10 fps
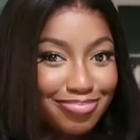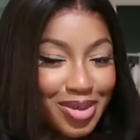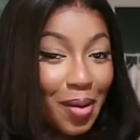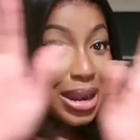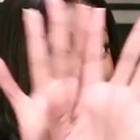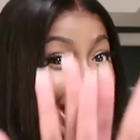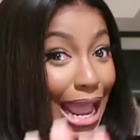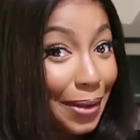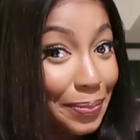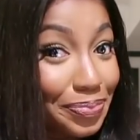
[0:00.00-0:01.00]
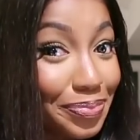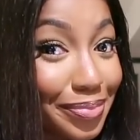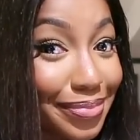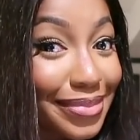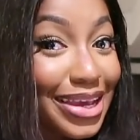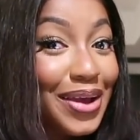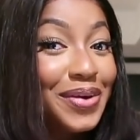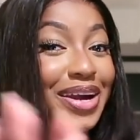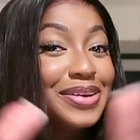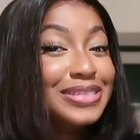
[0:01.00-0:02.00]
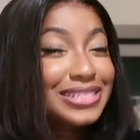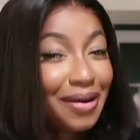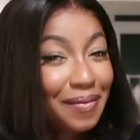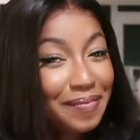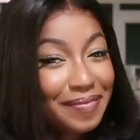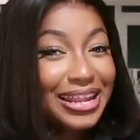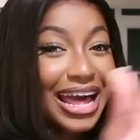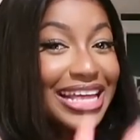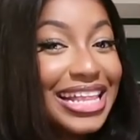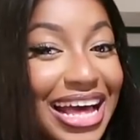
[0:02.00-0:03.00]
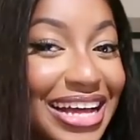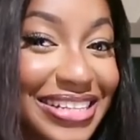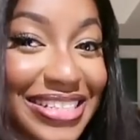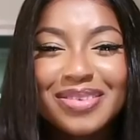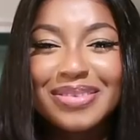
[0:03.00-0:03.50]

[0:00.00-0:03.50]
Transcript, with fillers: Something like that. You can do something like that,